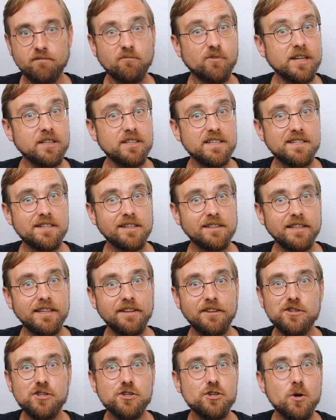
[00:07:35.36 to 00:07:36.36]

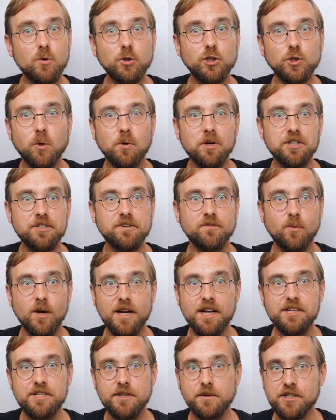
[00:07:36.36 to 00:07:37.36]
Realistically, there's no shortage of
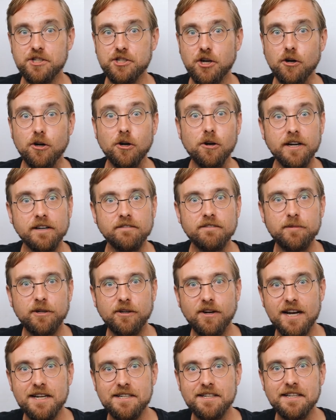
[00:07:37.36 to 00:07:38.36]
ways you can start earning from
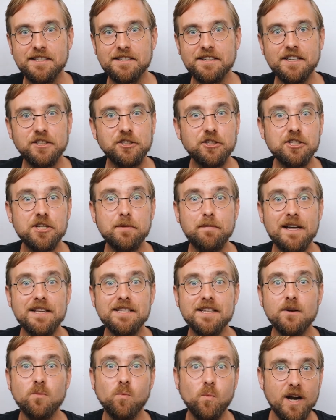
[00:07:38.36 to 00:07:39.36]
your assets. It just
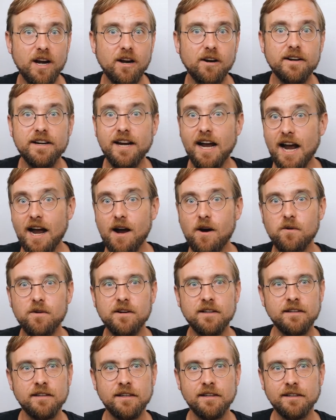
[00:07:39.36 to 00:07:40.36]
depends on where and how.
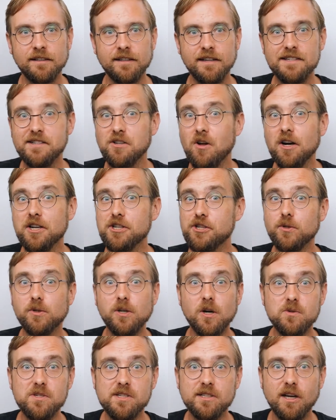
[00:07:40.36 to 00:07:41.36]
As long as you
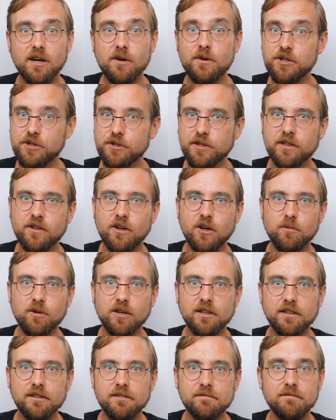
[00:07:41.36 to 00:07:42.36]
go slow and do your
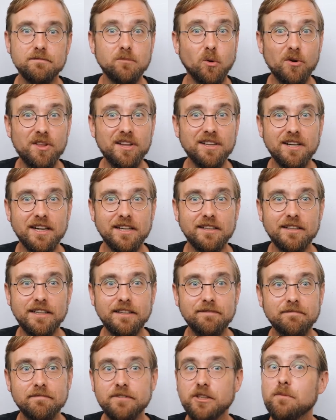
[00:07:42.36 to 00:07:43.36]
homework, more than
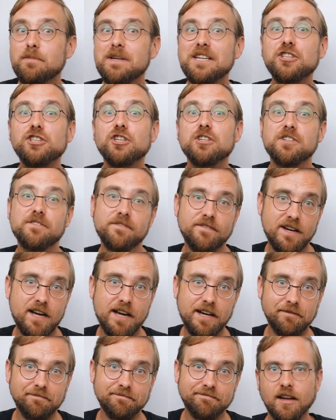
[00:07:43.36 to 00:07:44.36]
likely, you'll be just
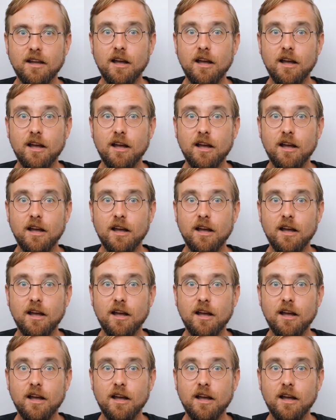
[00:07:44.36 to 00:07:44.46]
fine.